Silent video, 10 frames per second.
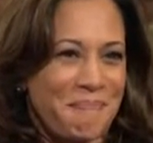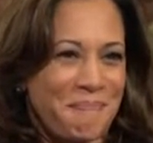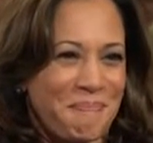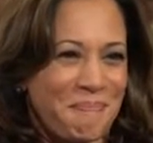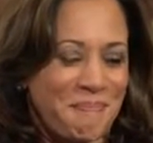
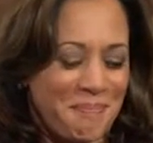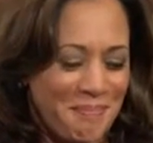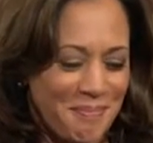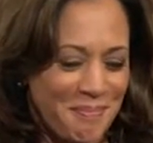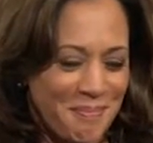
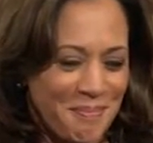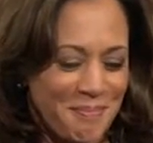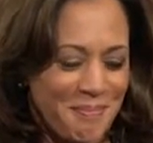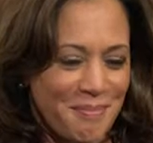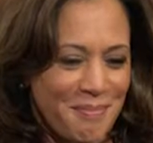
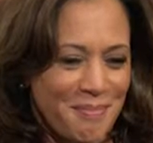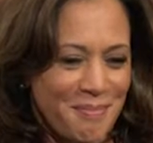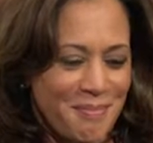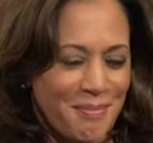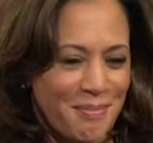
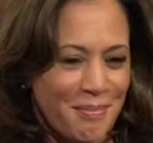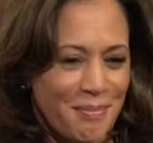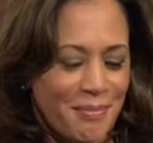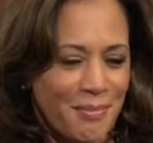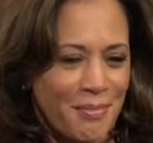
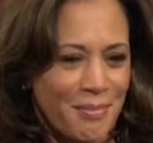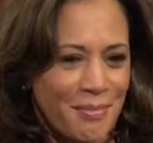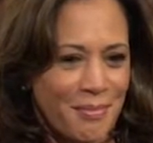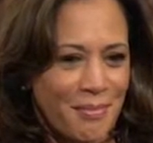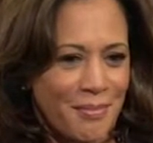
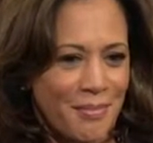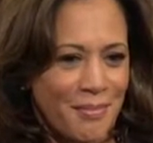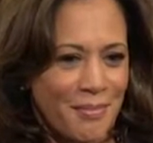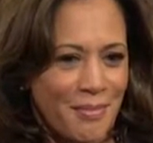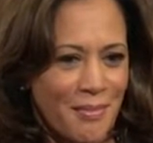
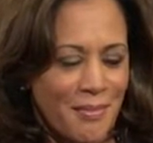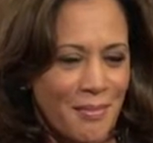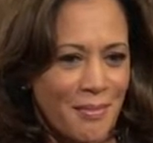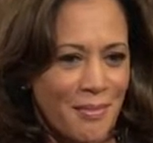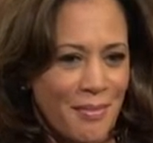
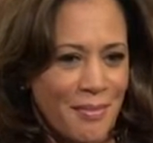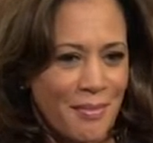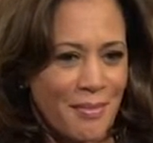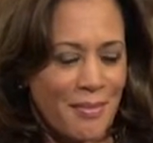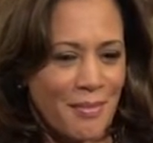
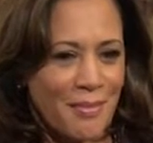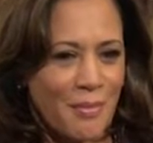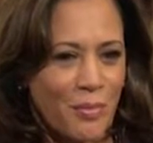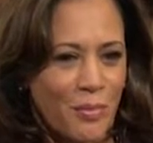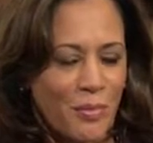
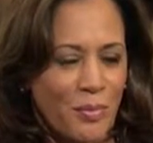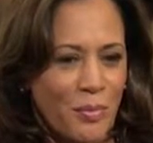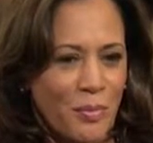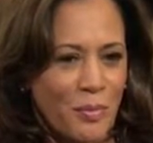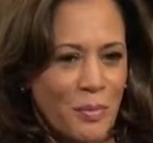
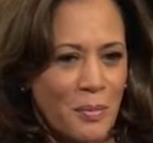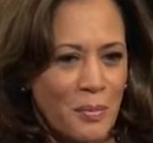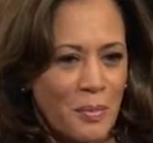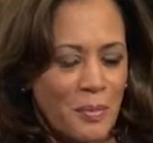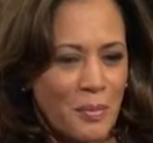
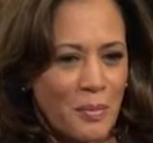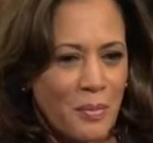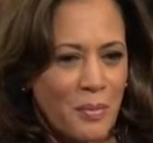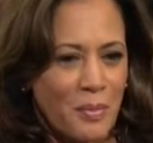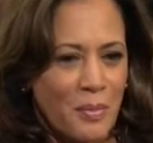
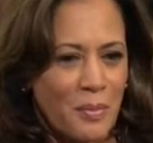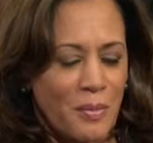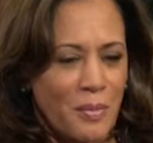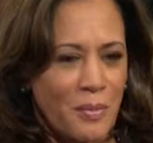This person isn't speaking.